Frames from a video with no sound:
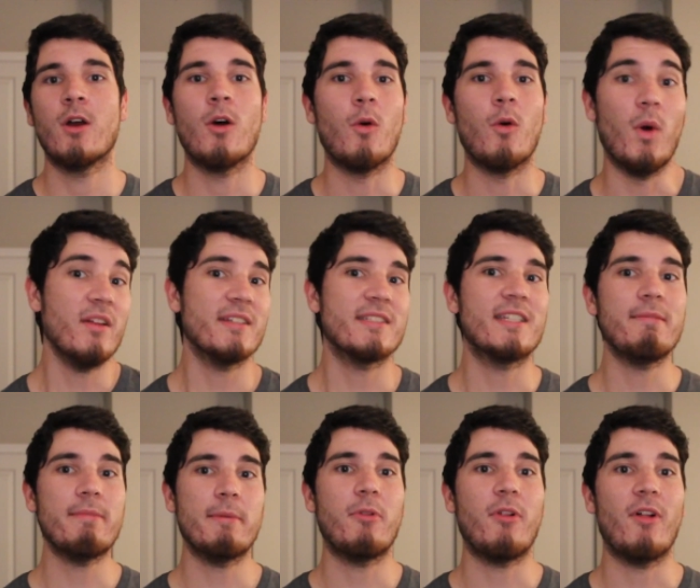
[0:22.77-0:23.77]
Well, as the name
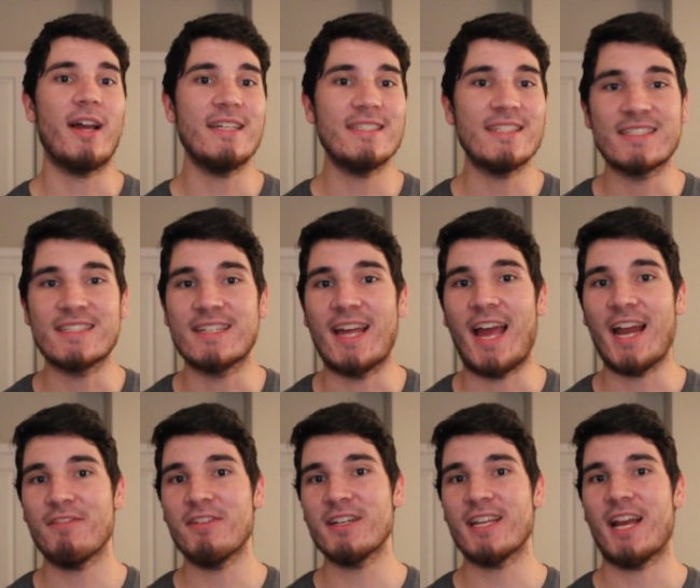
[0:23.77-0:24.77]
implies, it's an
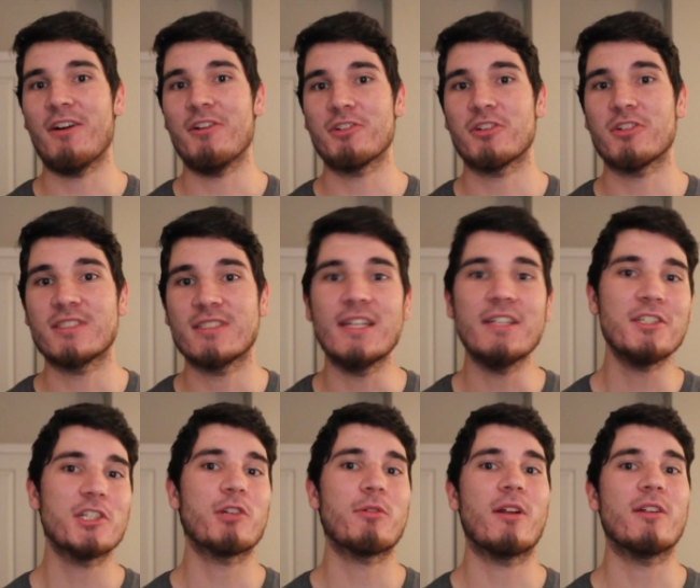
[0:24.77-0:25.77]
advent calendar
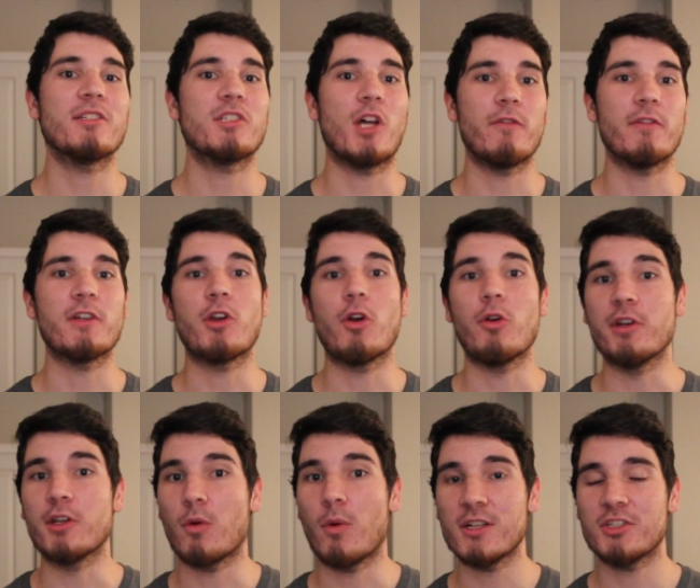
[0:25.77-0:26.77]
centered around solving
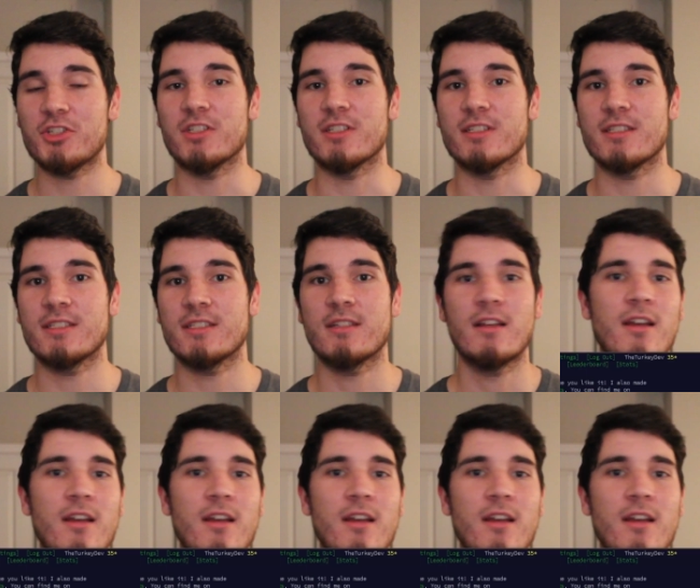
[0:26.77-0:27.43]
coding questions.